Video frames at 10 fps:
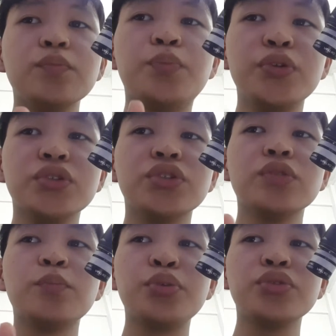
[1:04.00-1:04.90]
push,
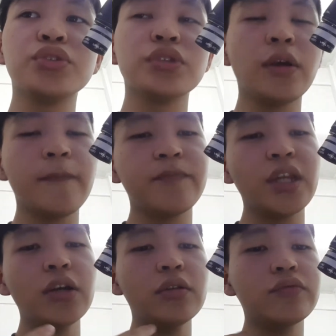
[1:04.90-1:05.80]
push.
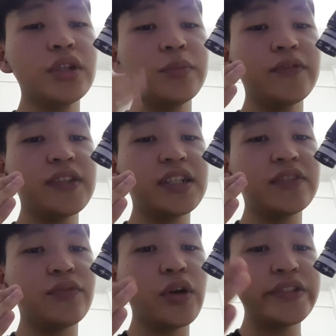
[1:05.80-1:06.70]
Now remove the
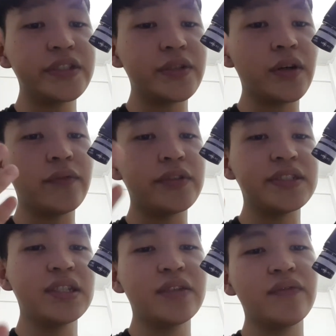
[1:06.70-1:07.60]
voice of
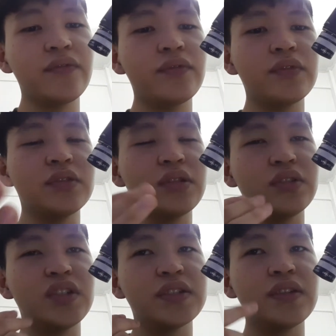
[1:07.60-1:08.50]
yourself. You
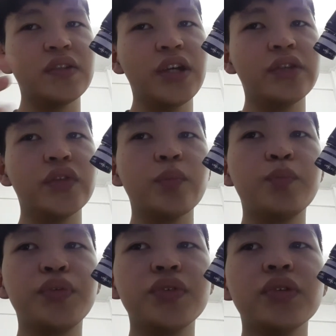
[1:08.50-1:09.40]
just and it
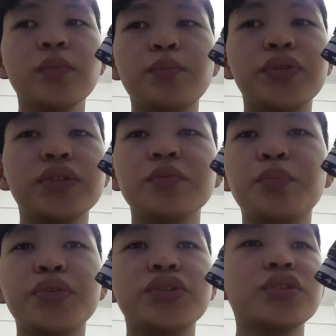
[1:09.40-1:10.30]
push, push,
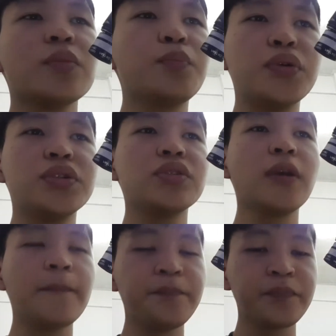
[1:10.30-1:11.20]
push, push.
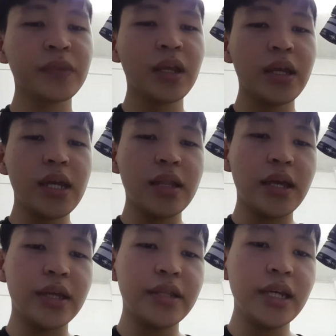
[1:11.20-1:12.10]

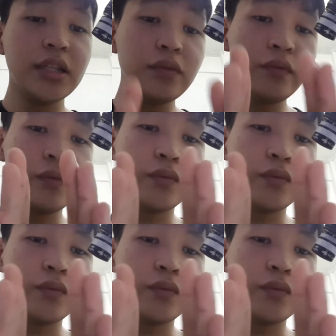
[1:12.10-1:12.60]
And then